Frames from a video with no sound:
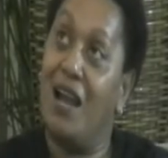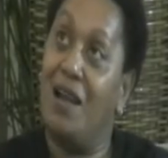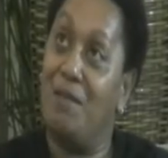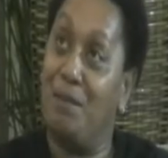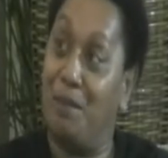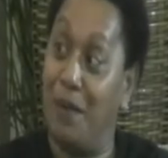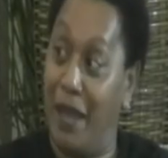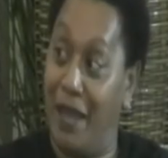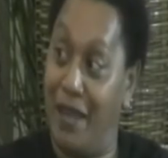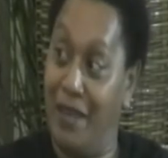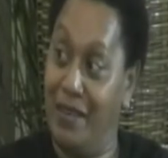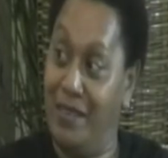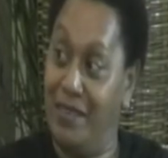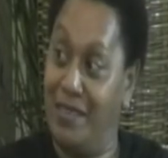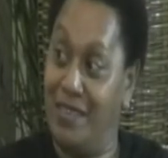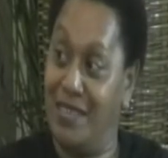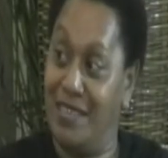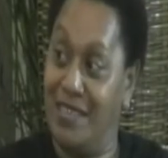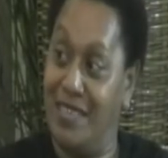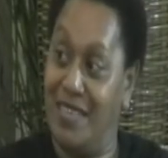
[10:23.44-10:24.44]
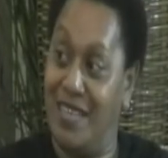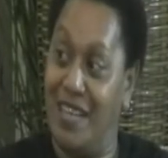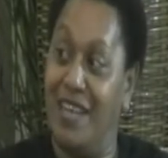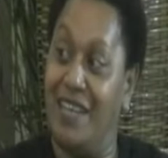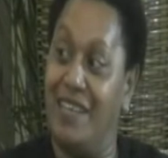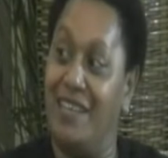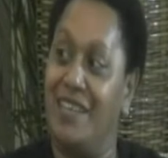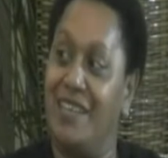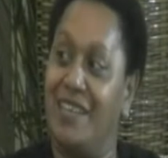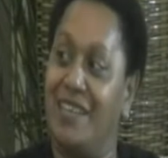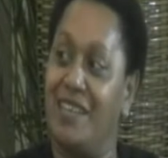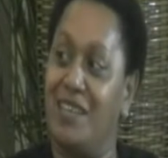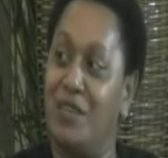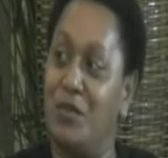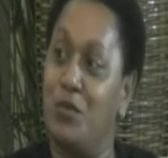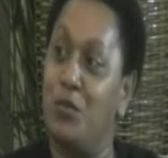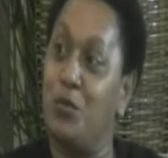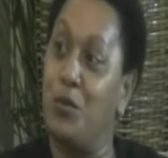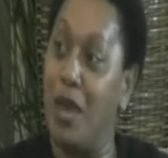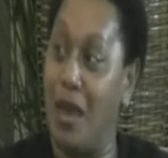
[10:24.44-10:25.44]
planned,
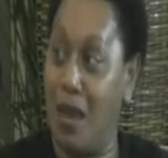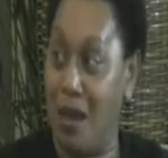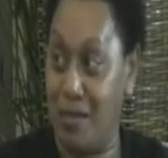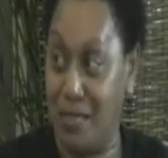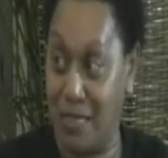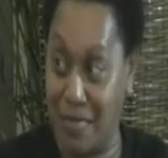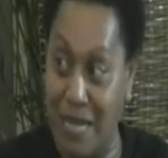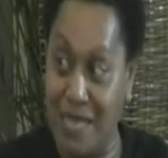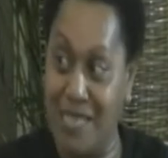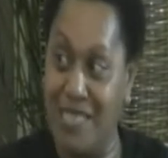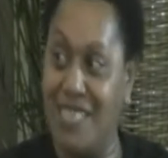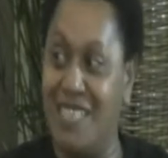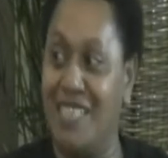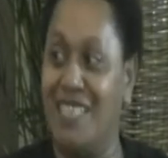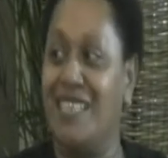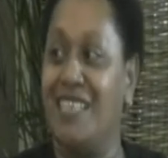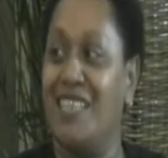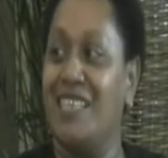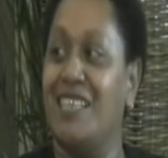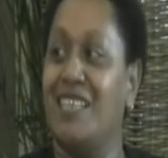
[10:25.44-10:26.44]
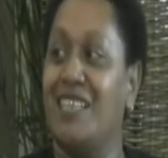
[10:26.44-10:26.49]
and we are starting